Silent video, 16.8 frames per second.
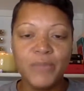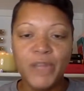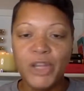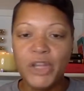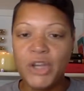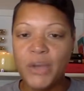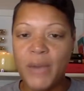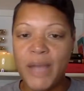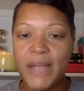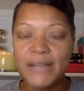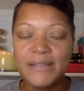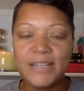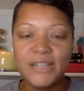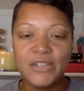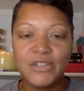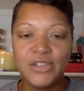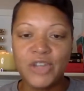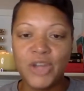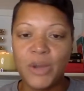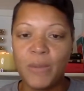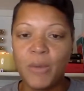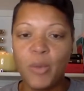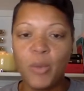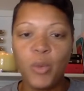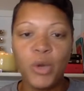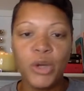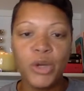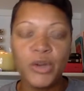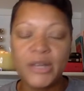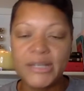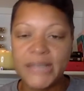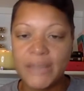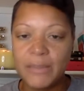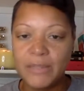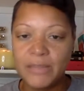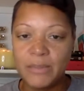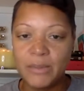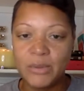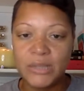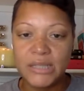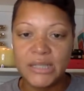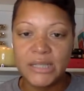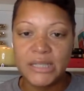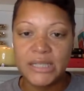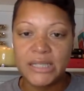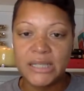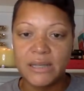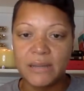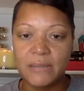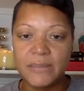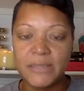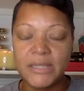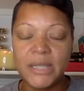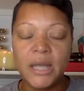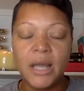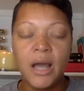I teach them what are acceptable systems,